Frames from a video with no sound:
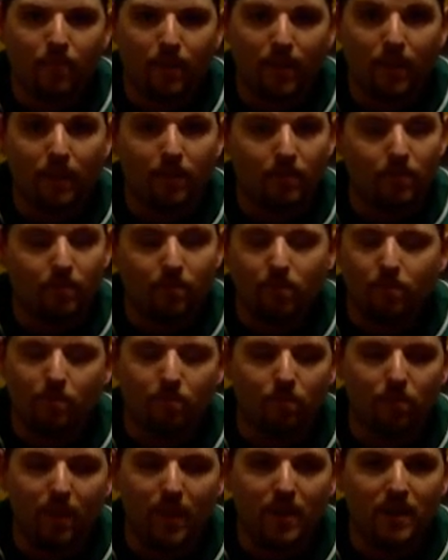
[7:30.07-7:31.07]
And
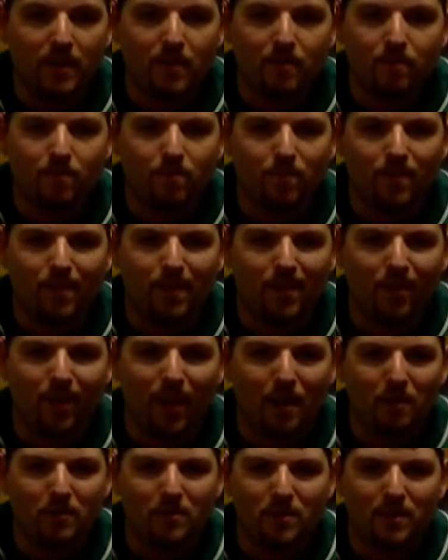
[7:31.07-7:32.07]
they did. You know,
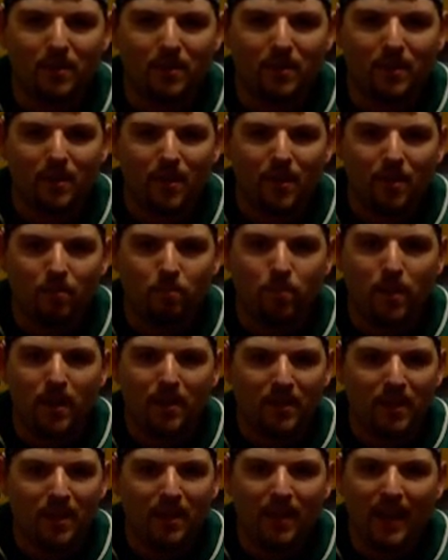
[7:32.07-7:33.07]
that was a
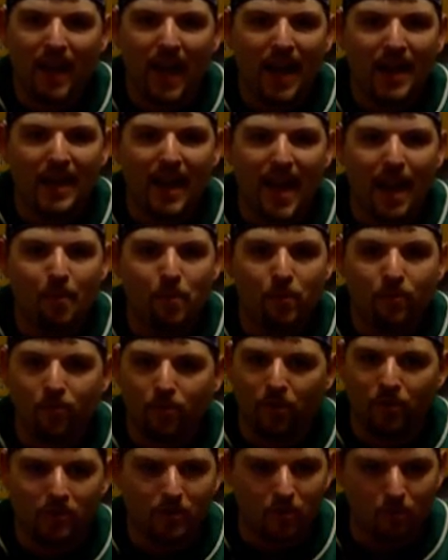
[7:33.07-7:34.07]
big thing that had to happen
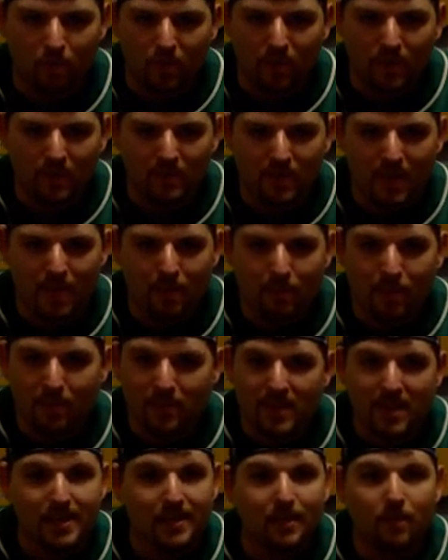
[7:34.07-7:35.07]
for us to win this game because
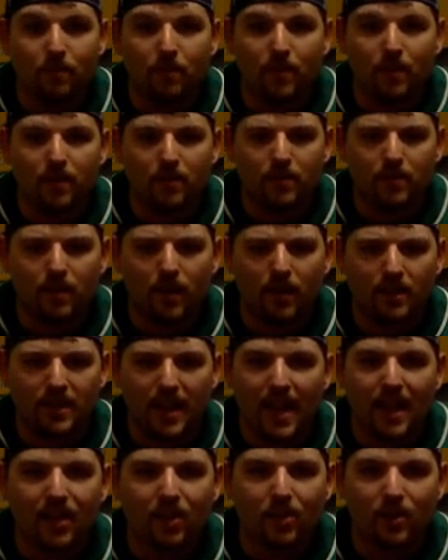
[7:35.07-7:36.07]

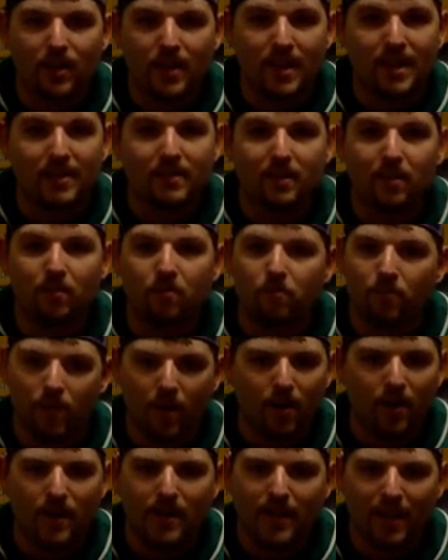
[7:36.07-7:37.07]
Taylor is a
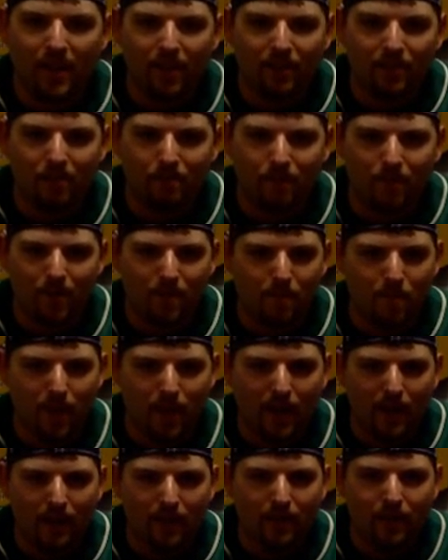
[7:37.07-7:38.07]
very talented running
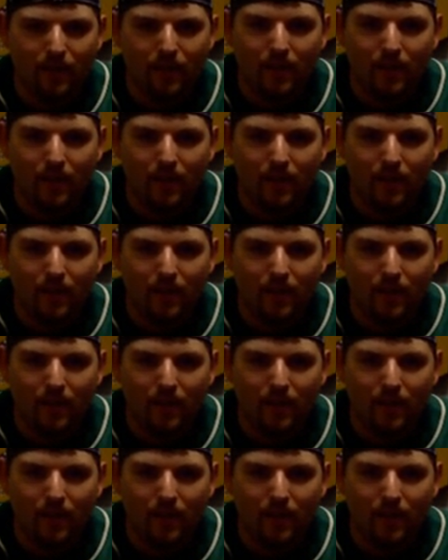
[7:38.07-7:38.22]
back.